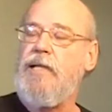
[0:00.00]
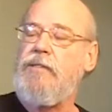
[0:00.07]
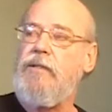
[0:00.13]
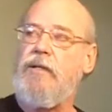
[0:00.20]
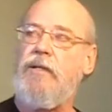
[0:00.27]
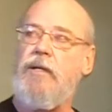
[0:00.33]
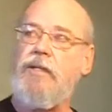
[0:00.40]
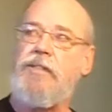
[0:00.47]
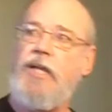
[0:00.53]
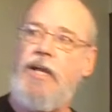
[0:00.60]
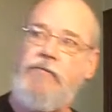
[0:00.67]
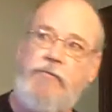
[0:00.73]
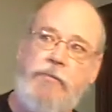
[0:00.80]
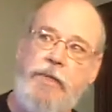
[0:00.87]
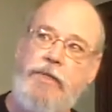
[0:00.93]
That took a long
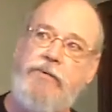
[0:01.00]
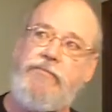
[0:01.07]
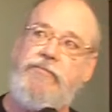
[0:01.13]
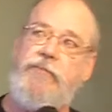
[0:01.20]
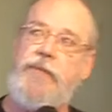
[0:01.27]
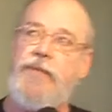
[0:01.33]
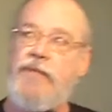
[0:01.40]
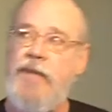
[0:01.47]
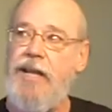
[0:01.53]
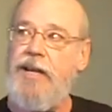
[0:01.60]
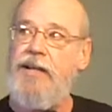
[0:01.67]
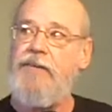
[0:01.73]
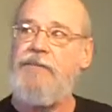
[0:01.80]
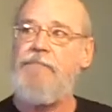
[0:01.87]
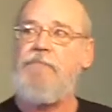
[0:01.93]
time for me to figure
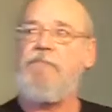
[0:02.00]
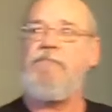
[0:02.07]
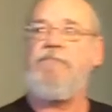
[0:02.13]
that out.